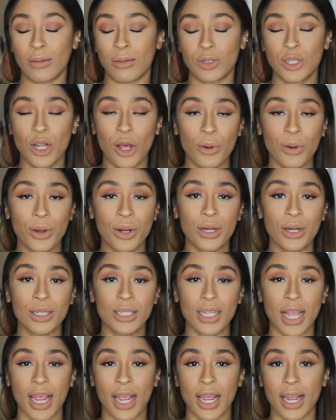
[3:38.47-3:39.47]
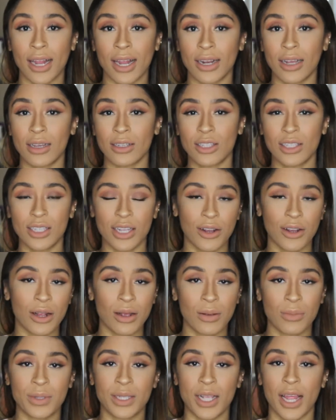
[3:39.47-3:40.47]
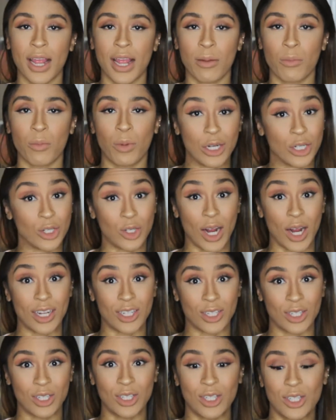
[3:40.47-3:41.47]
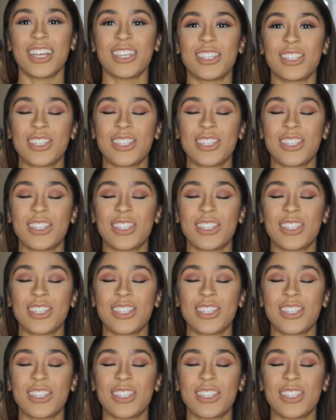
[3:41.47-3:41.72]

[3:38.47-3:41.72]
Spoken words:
toners and serums and moisturizers.